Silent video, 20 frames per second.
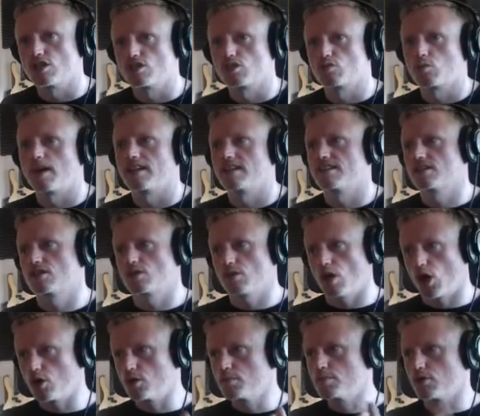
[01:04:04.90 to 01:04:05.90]
as well as
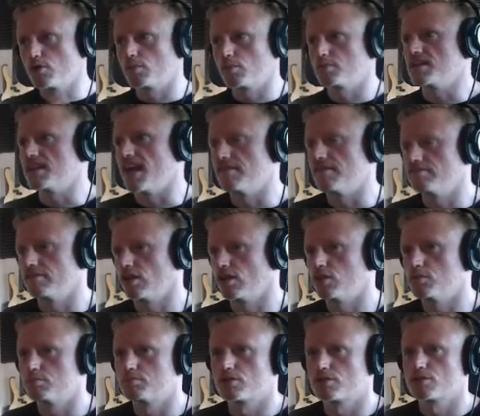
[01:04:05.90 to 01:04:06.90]
open up the
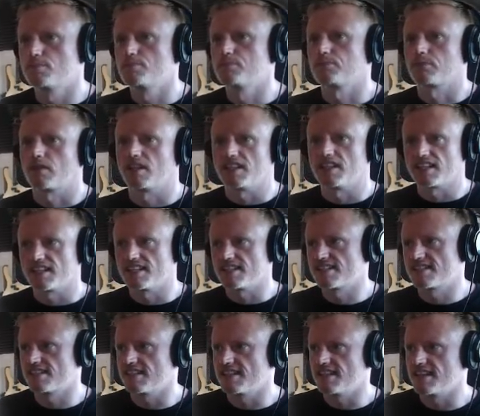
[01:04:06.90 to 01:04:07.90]
envelopes, and you can
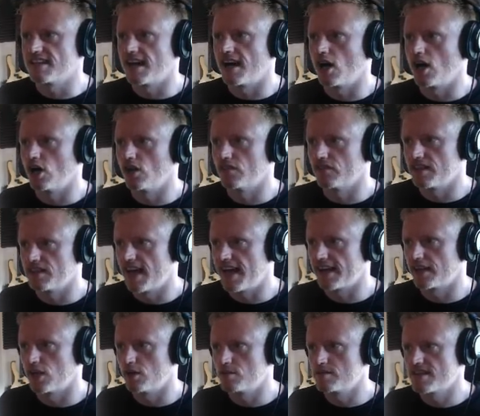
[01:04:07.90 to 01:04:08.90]
see that on the
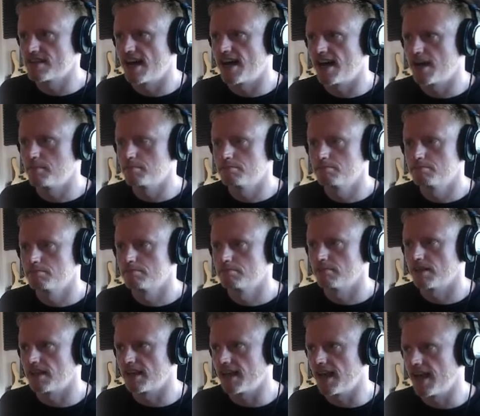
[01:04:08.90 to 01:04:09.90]
echo time
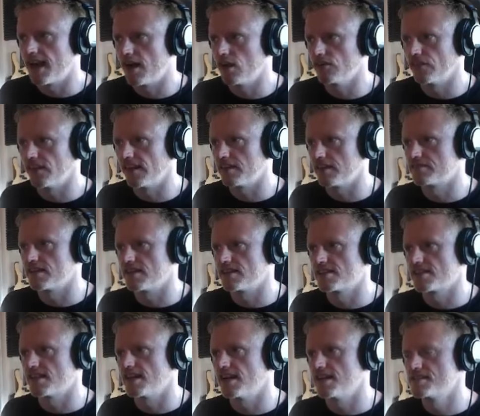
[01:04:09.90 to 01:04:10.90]
here on the left hand
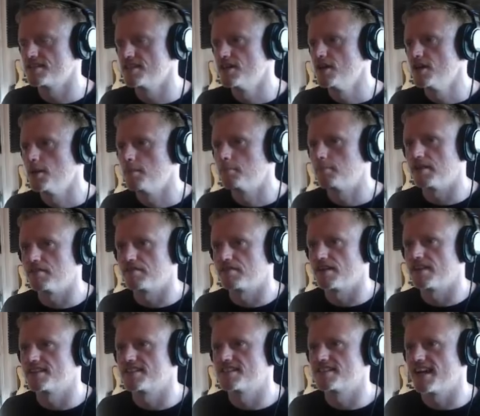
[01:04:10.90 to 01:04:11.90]
side. Bit
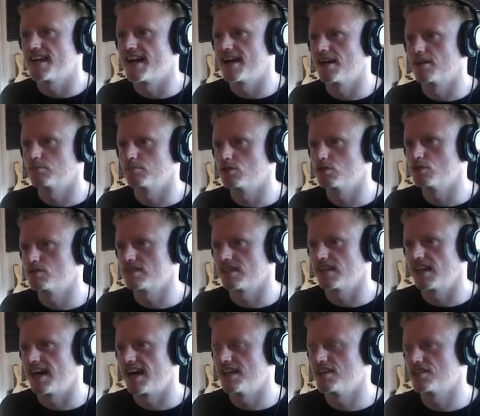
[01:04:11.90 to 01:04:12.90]
further down, I'm
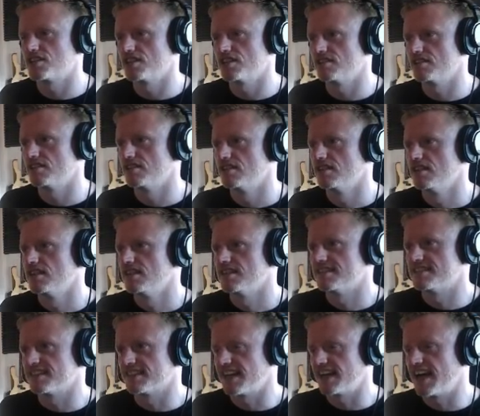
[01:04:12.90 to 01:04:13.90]
utilizing
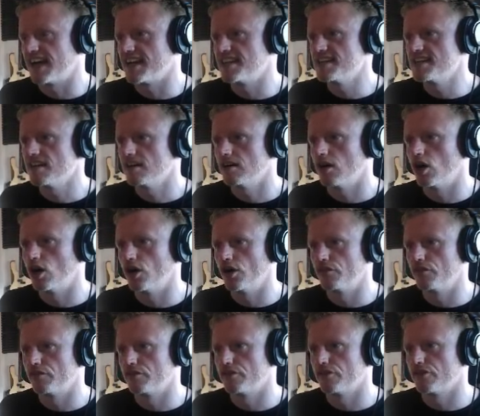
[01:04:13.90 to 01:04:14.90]
decay
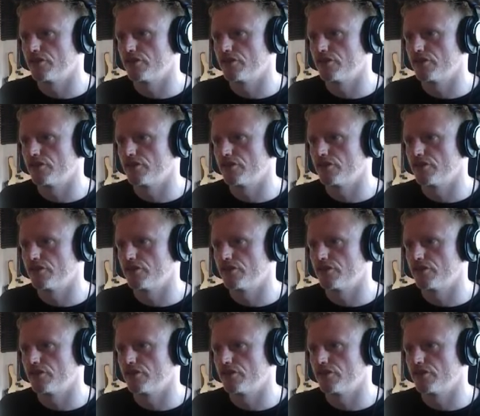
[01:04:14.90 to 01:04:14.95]
on